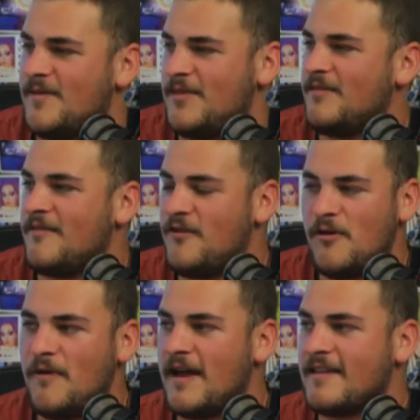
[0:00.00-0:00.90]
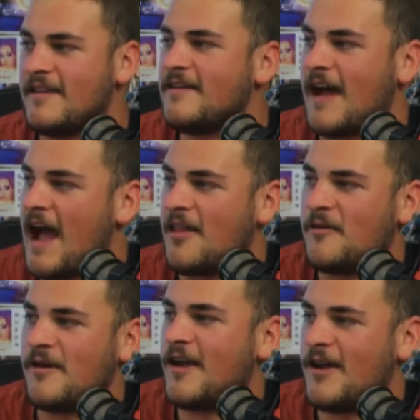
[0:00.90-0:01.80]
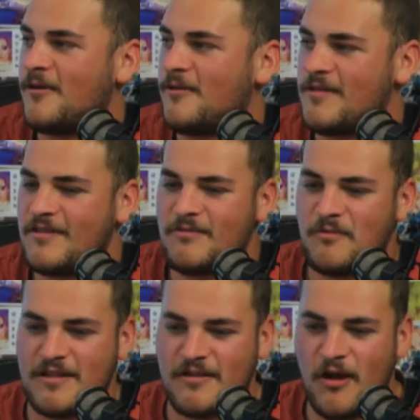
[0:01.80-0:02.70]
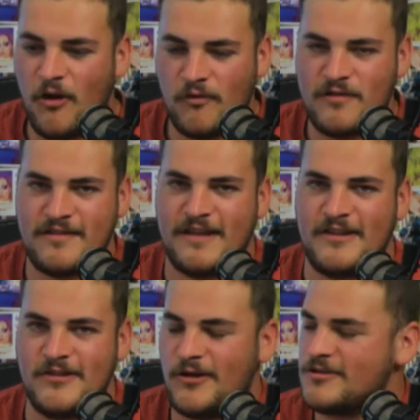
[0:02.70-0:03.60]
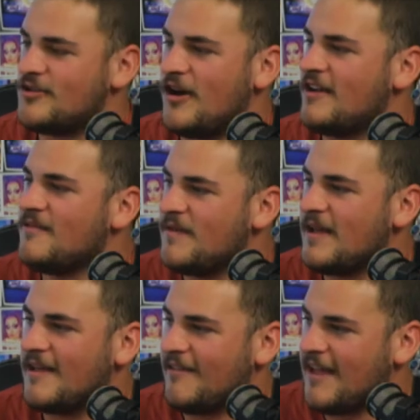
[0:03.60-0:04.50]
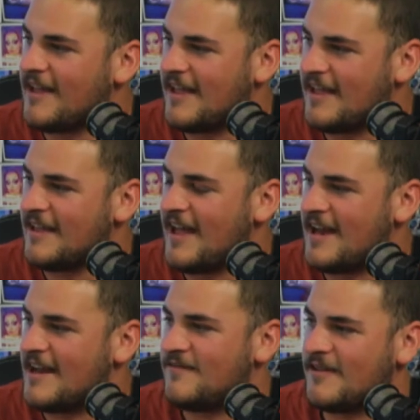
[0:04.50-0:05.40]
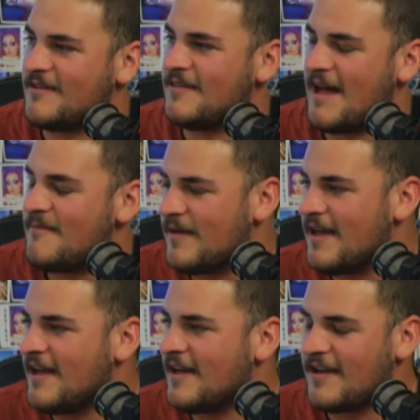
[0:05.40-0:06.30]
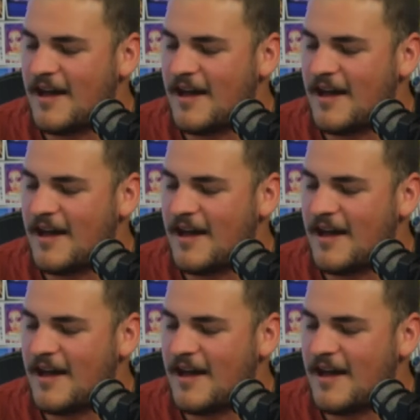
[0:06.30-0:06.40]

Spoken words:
But the film like Halloween Kills was obviously not trying to be like anything that big.